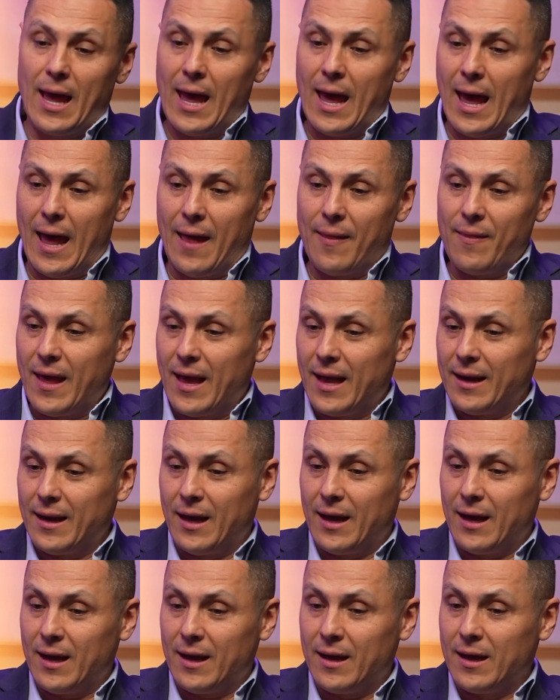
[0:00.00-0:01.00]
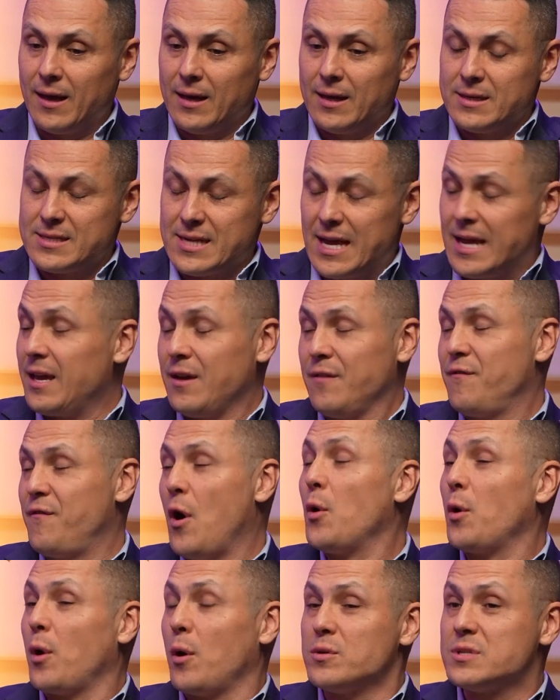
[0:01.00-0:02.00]
and then taking
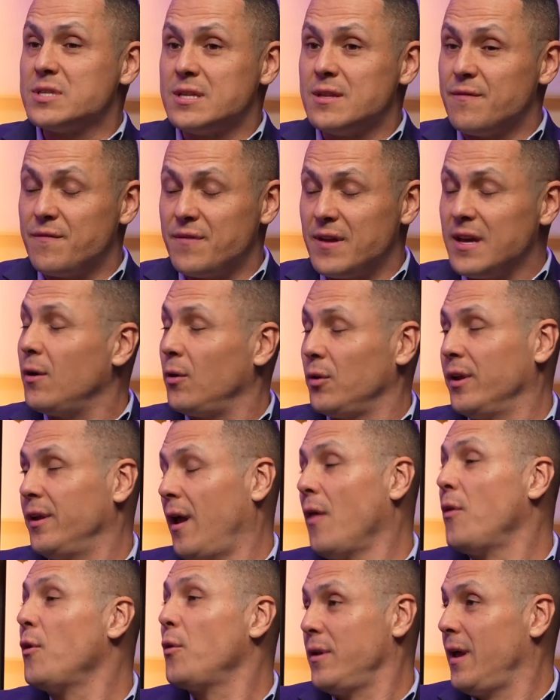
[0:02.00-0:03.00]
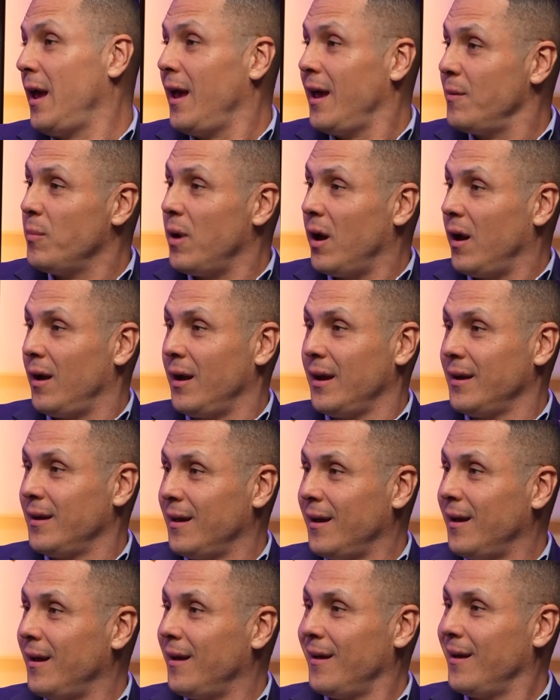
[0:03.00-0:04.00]
photos in the field another day behind
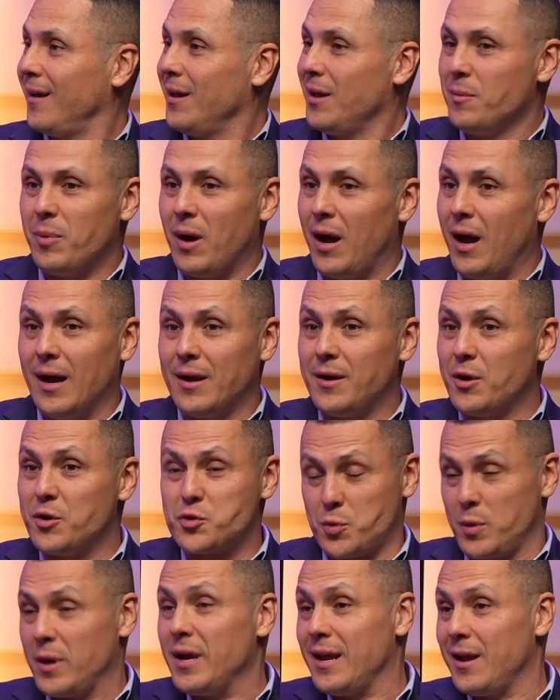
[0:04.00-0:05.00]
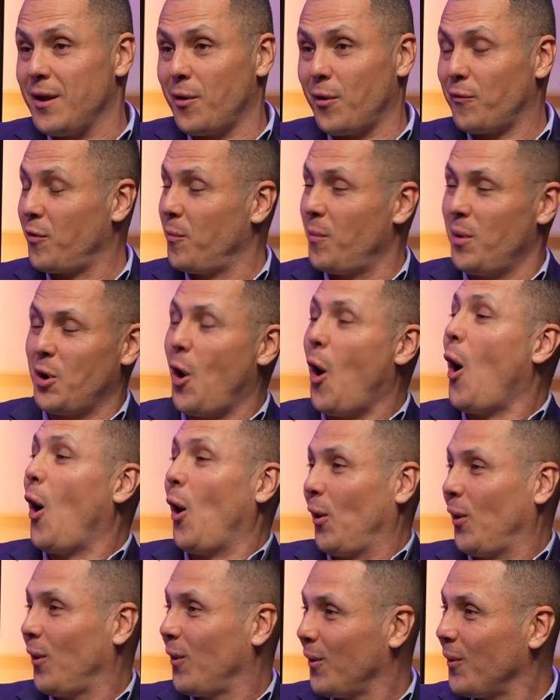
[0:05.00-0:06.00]
a tree or from a
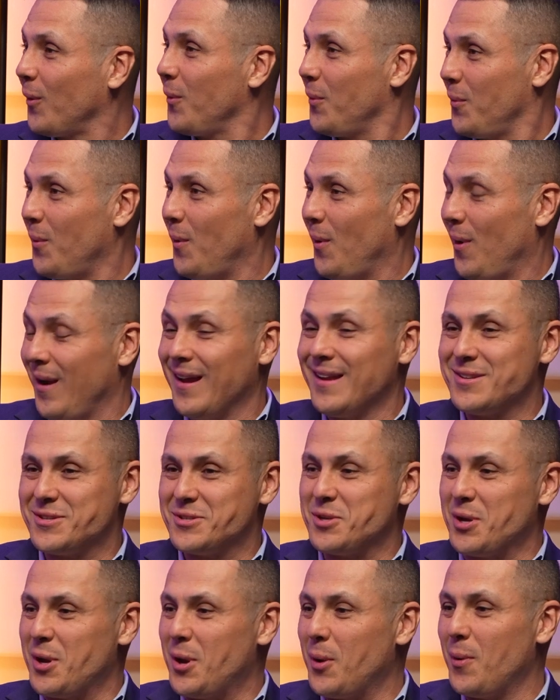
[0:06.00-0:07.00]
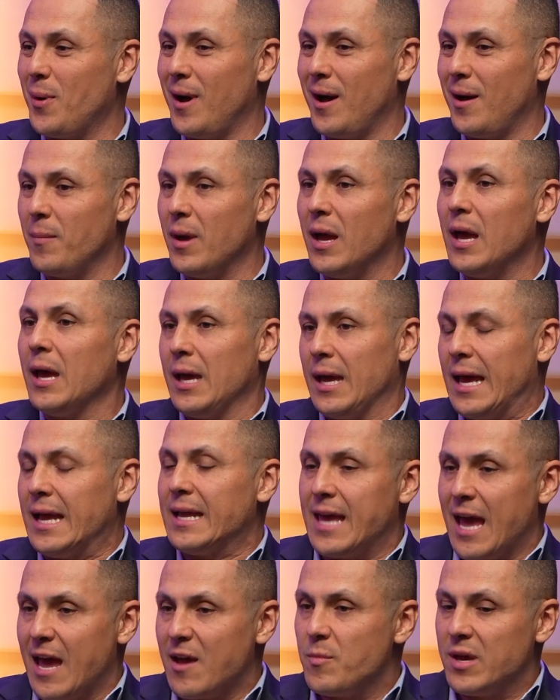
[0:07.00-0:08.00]
car, right? So it
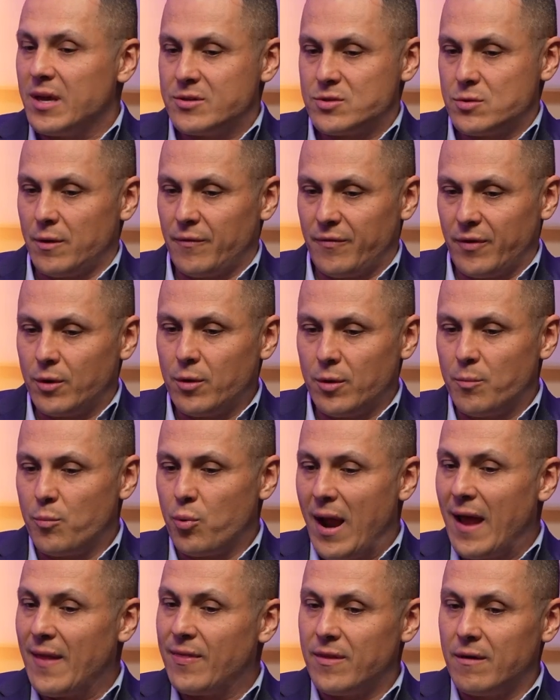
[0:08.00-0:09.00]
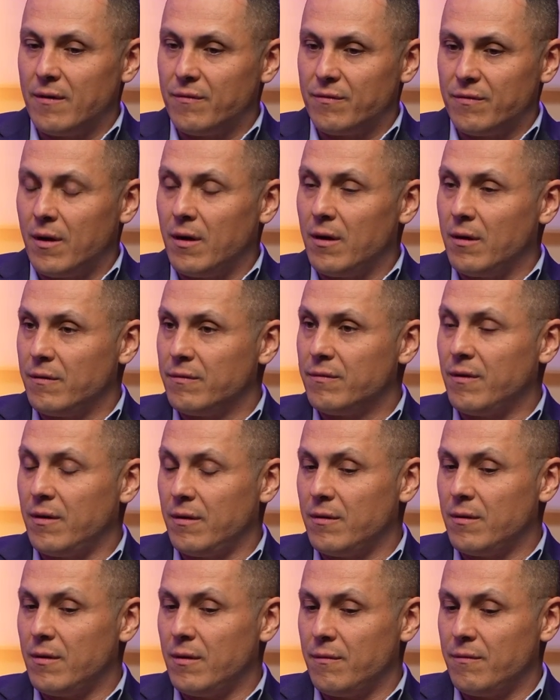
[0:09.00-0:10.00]
gave me sort of a good breadth
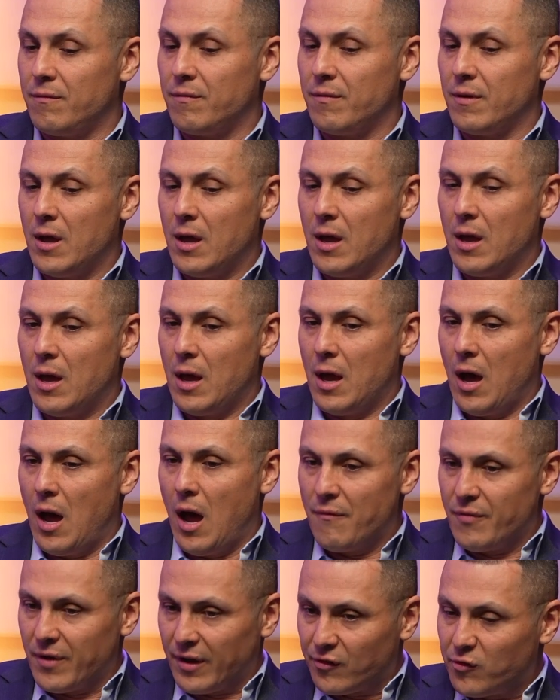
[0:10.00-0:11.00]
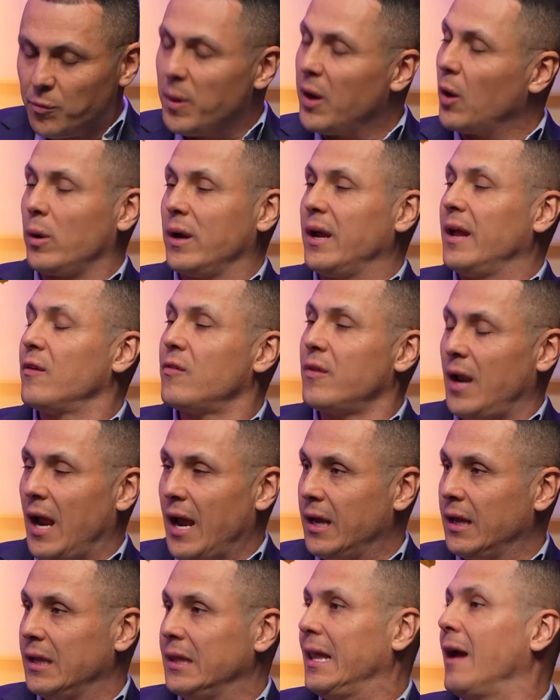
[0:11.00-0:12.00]
of experience that I
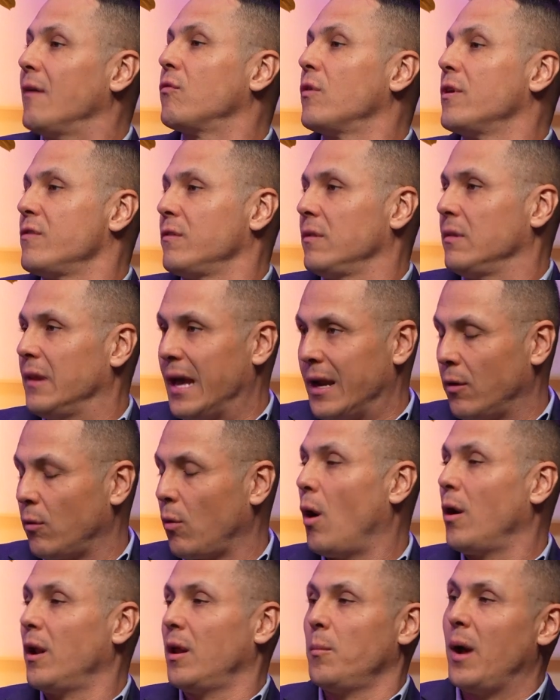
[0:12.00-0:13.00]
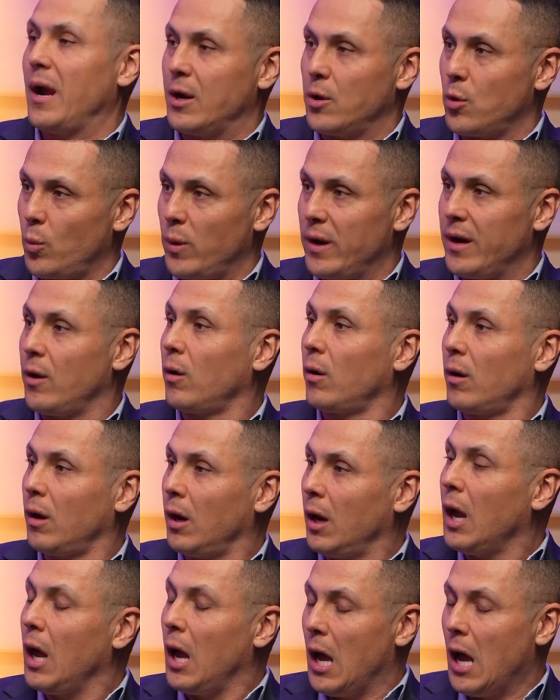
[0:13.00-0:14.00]
could leverage later on in my career.
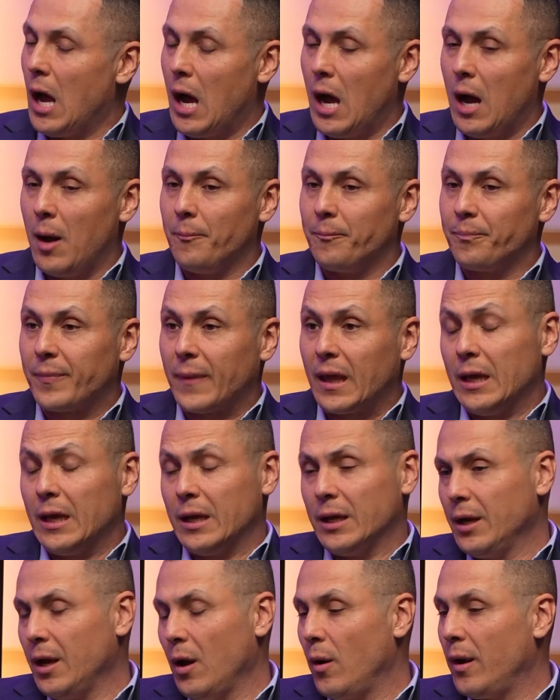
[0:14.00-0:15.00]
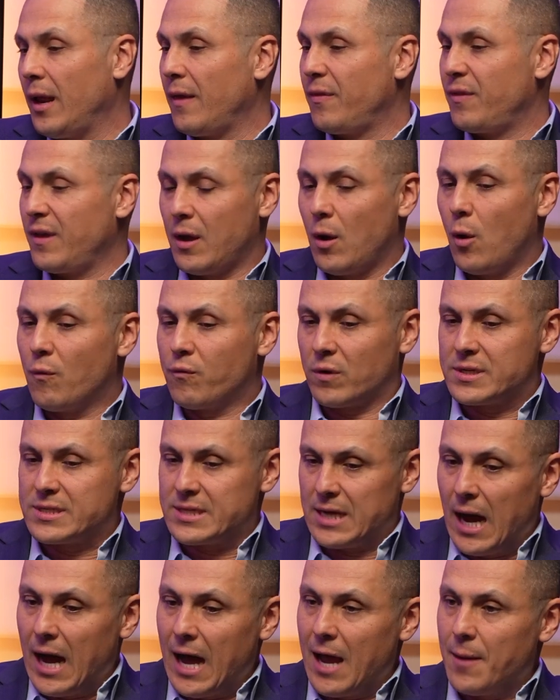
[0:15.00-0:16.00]
And I think over
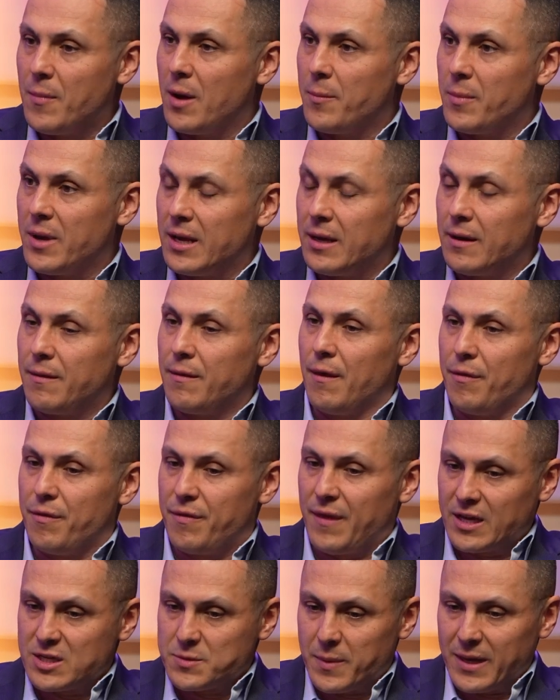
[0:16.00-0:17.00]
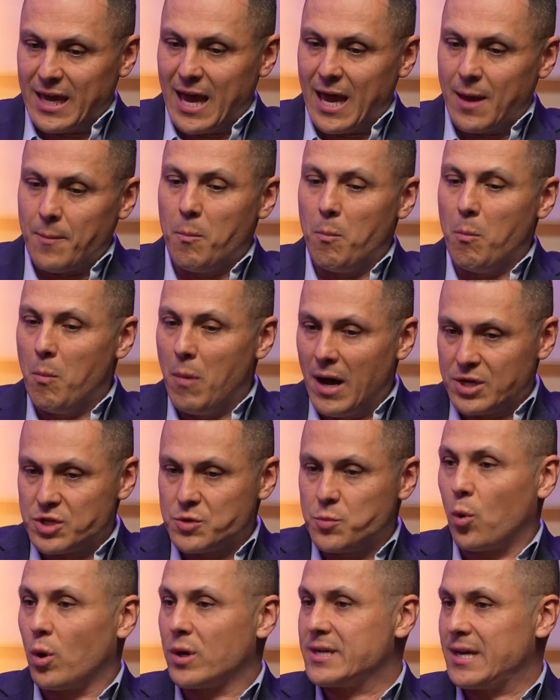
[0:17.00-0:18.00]
time, things became much
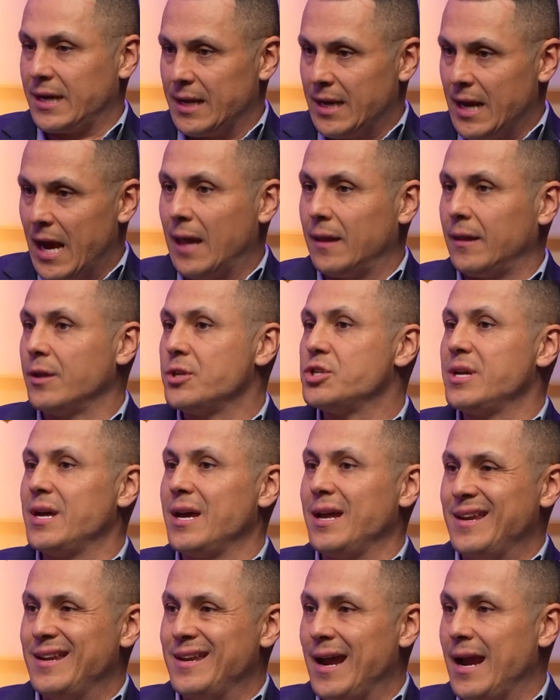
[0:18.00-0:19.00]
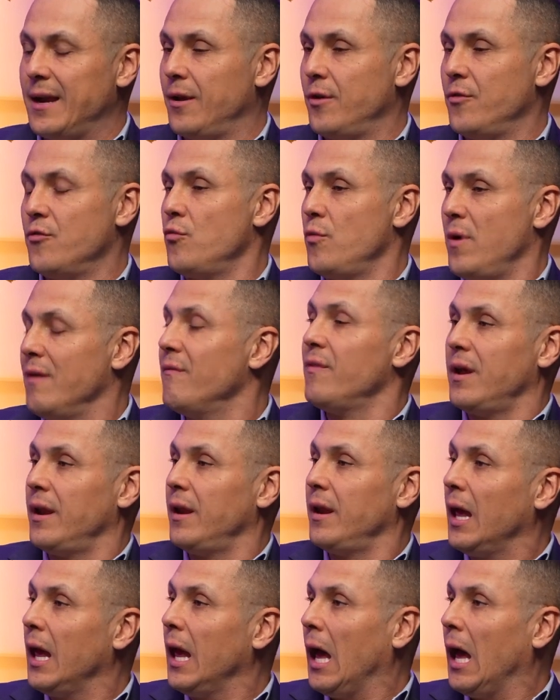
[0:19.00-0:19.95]
more technology and data driven.